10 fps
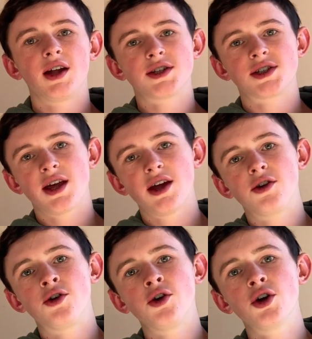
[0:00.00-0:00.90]

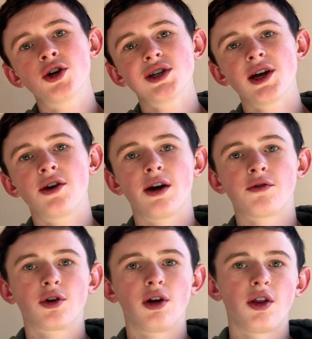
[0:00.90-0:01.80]
Instead, two years later
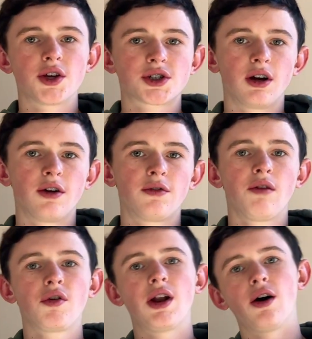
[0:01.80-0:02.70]
after all that stuff,
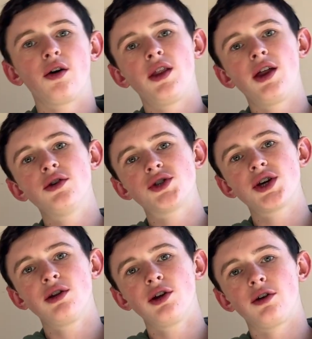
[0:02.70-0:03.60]
every now and then you see
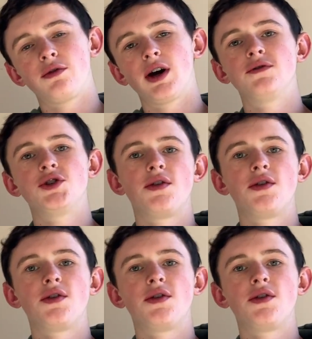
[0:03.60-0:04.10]
the little 5G